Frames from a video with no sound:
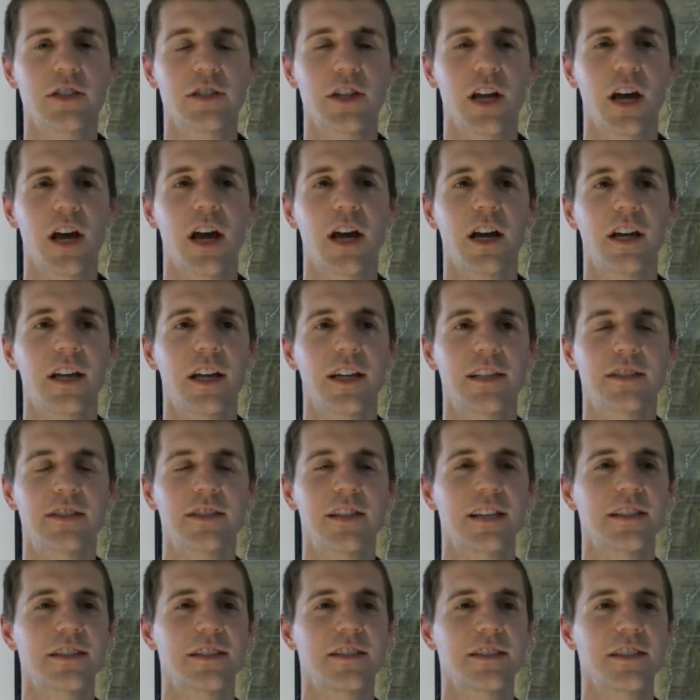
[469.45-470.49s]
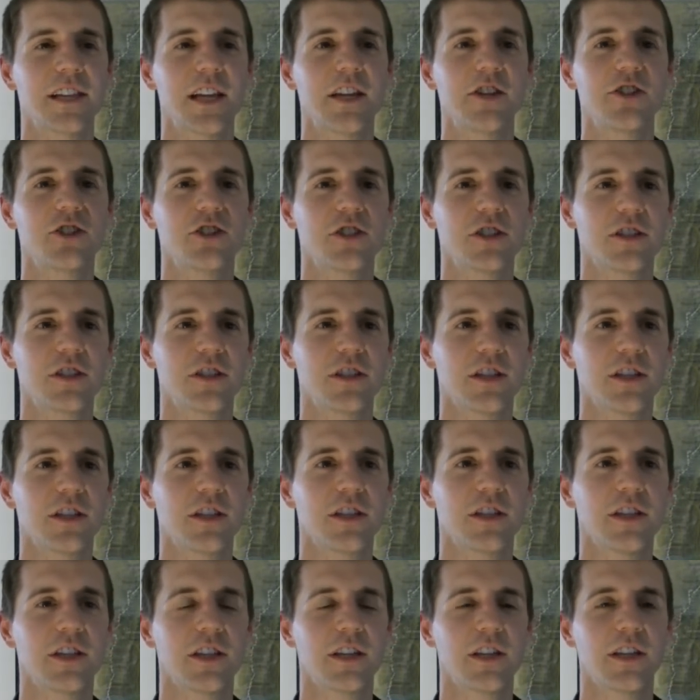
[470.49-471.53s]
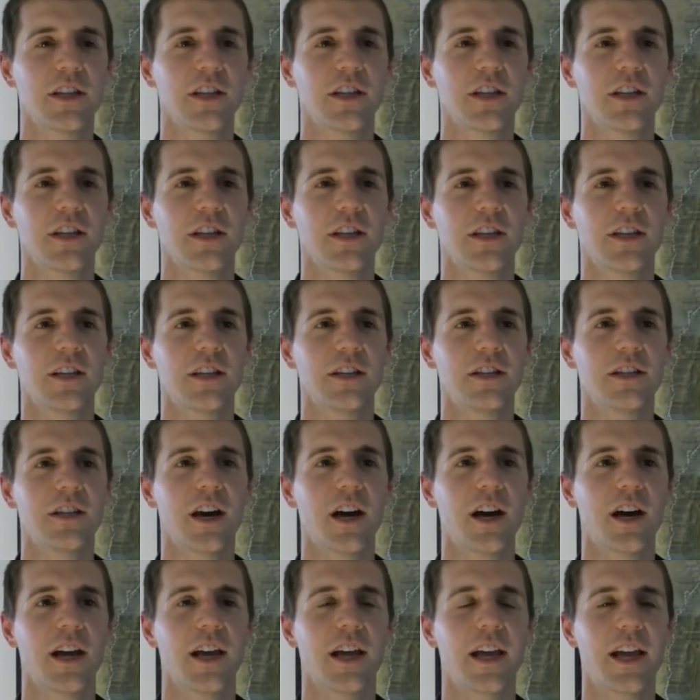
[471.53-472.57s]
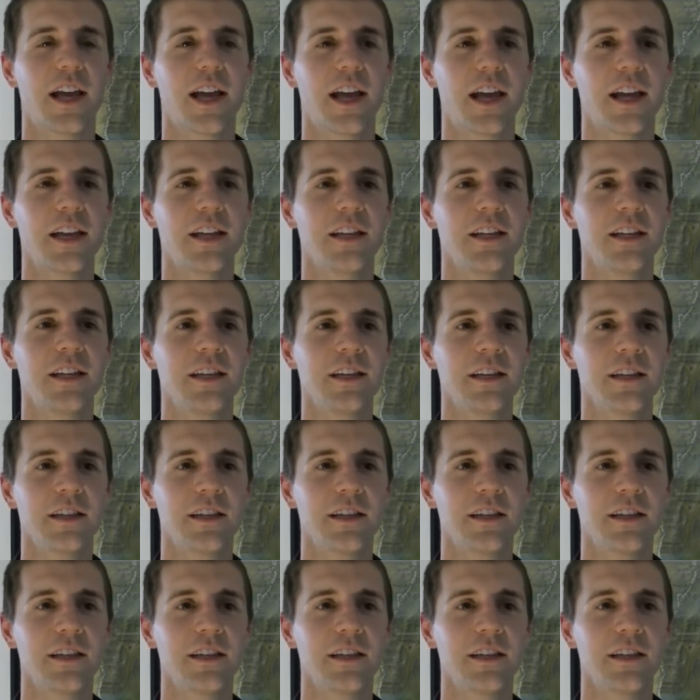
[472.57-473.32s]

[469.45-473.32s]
not a sensation, not any